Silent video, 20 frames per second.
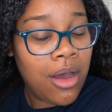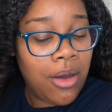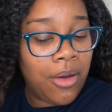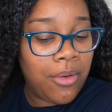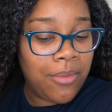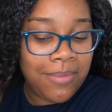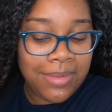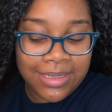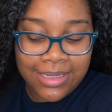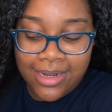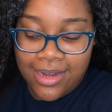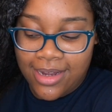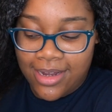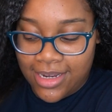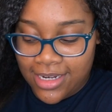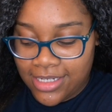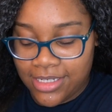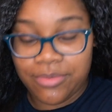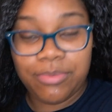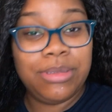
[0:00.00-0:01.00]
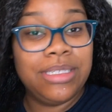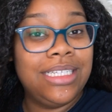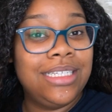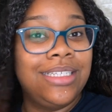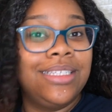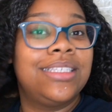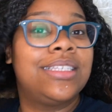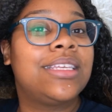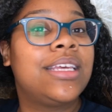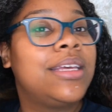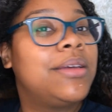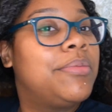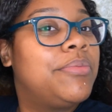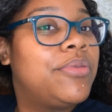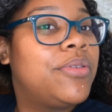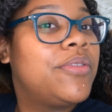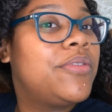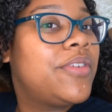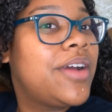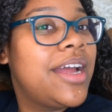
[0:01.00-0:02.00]
Oh my gosh, please
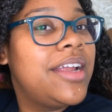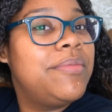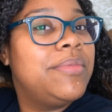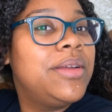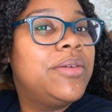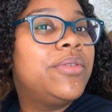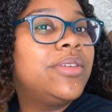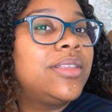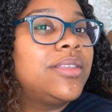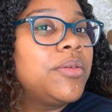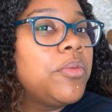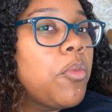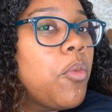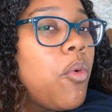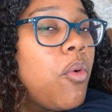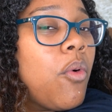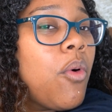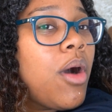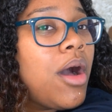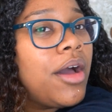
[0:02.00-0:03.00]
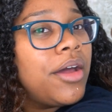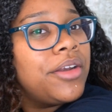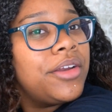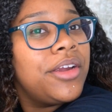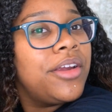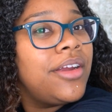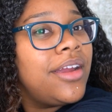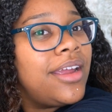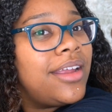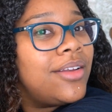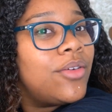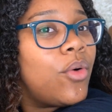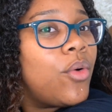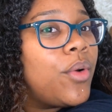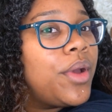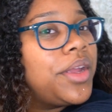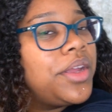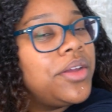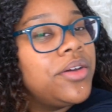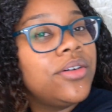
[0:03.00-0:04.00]
provide me with some water and
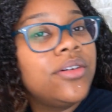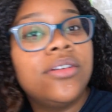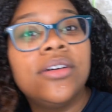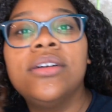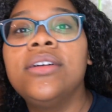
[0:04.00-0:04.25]
oil.